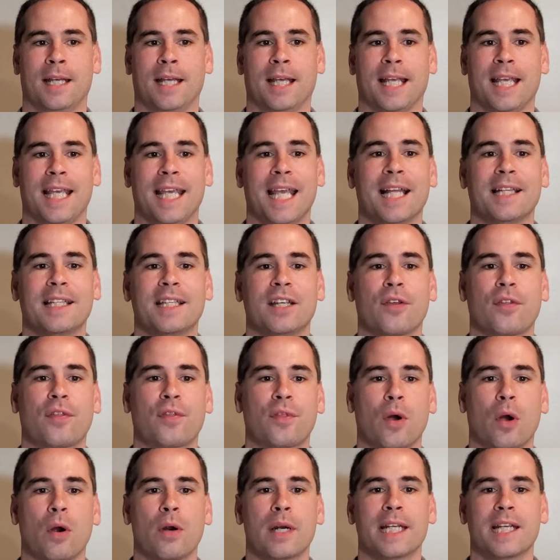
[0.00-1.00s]
He had the
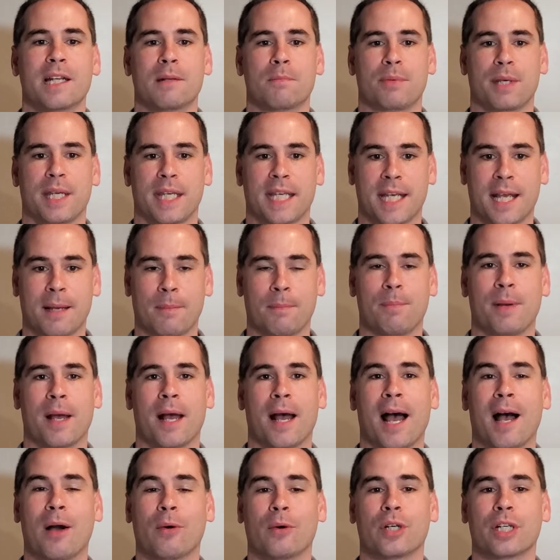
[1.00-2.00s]
authority and
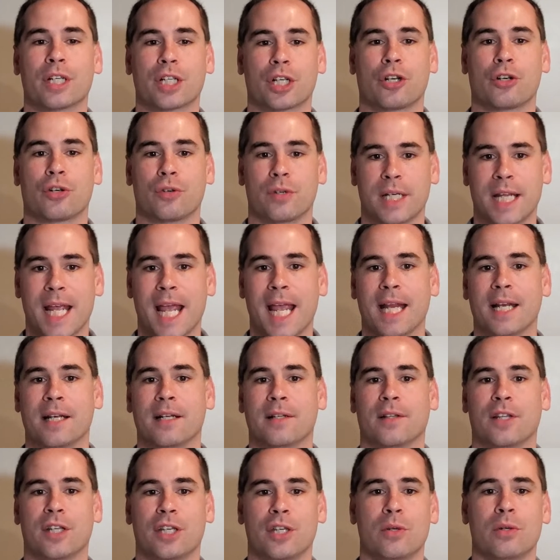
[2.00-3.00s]
power to
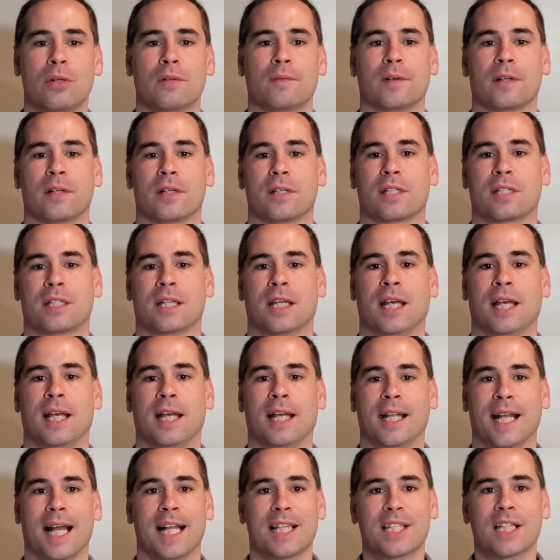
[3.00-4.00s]
create the universe.
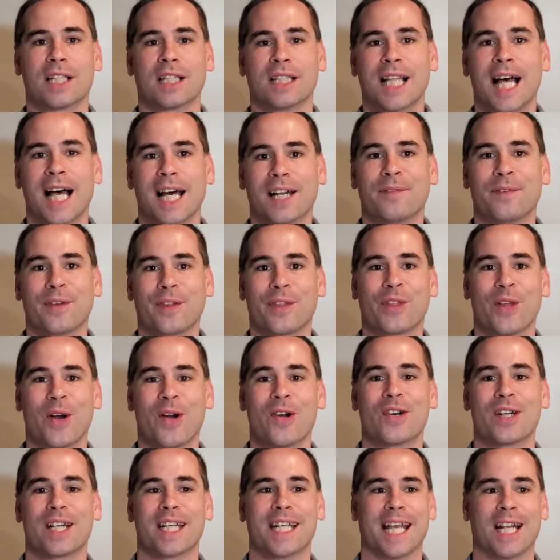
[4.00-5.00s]
That's a lot of
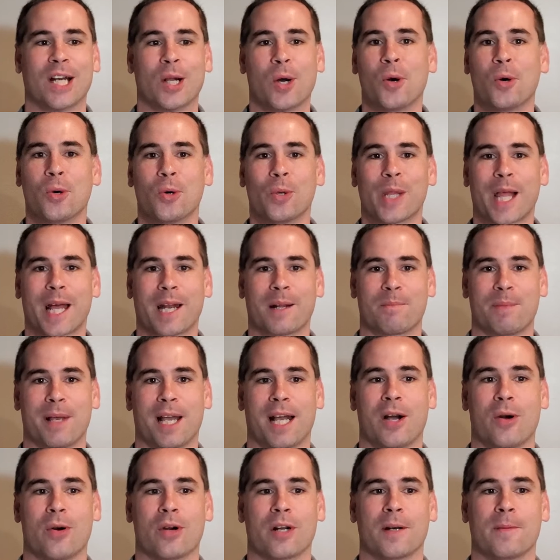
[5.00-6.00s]
authority and a whole lot of
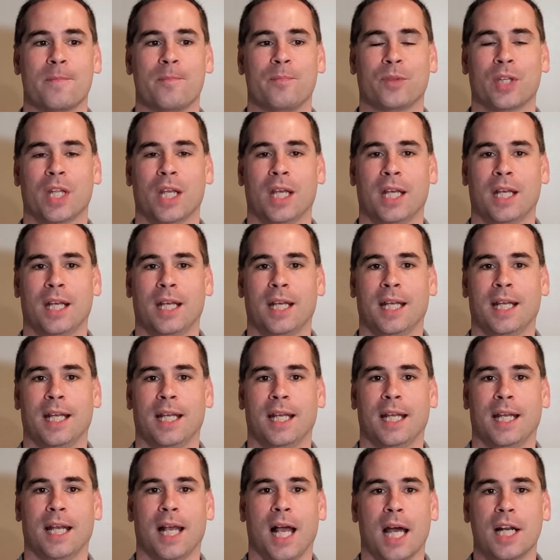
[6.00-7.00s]
power.
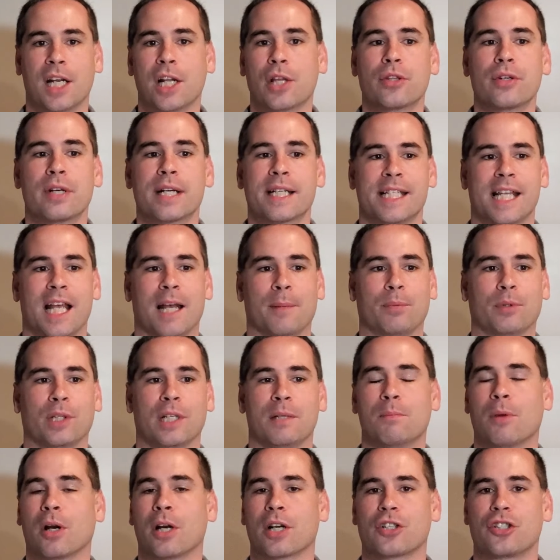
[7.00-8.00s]
Another example,
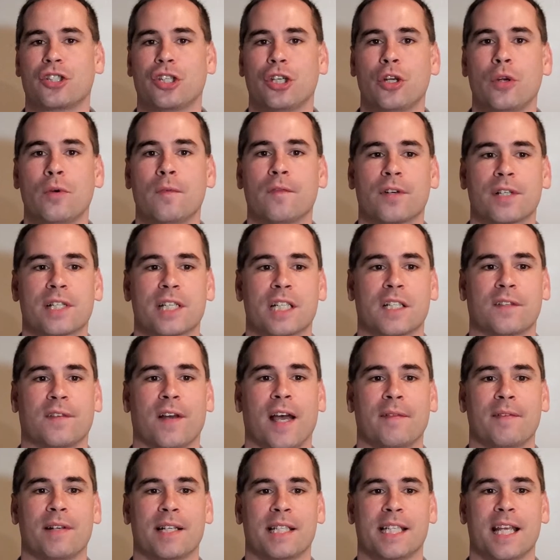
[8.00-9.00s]
in Mark 2, verses
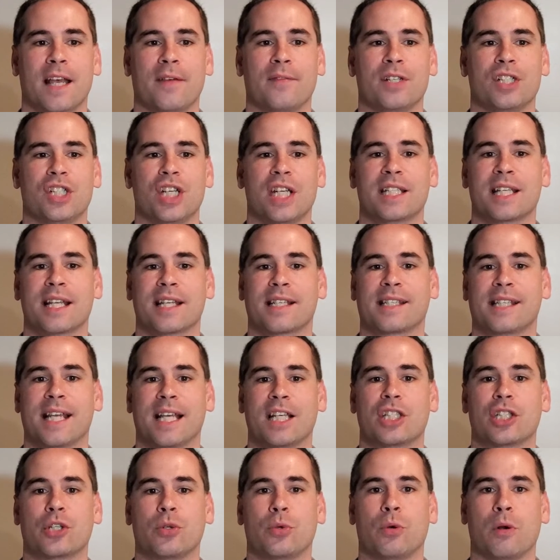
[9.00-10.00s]
5 to 7, Jesus
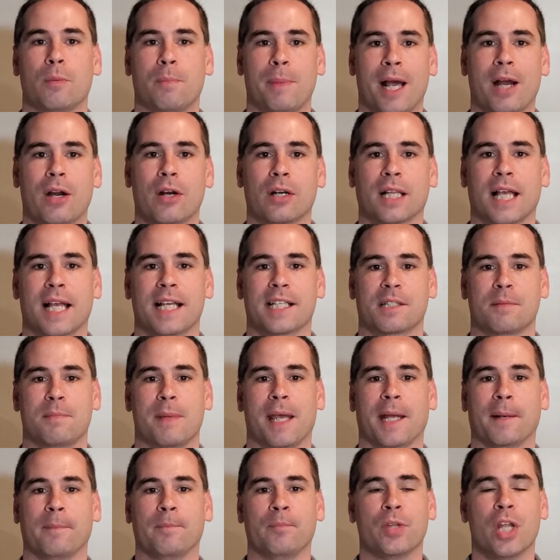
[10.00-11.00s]
says to a paralyzed
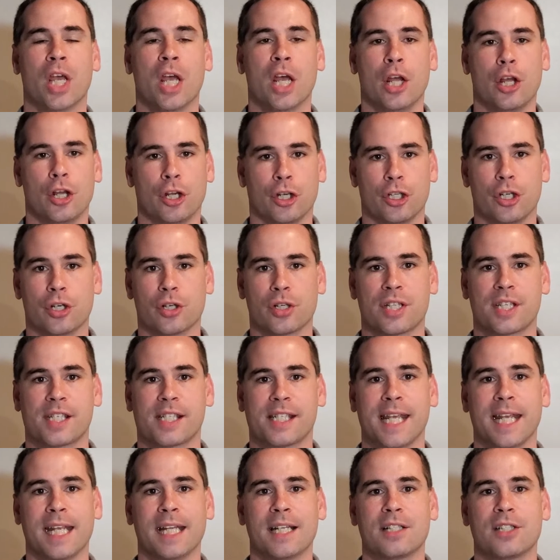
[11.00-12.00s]
man, Your
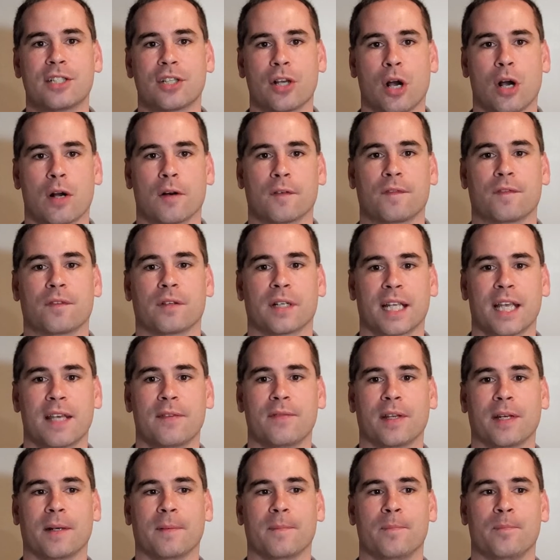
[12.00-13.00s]
sins are
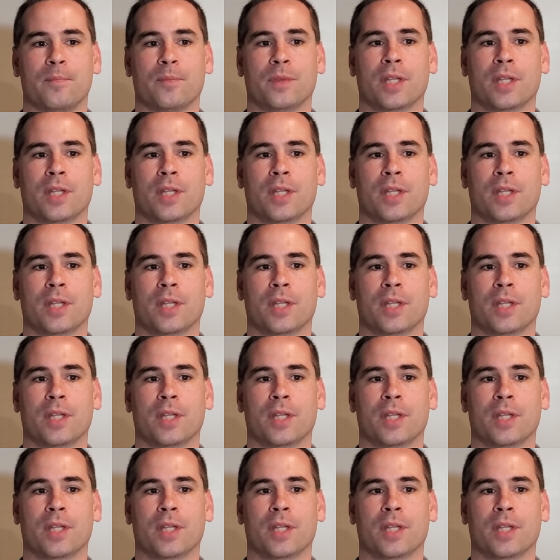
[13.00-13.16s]
forgiven.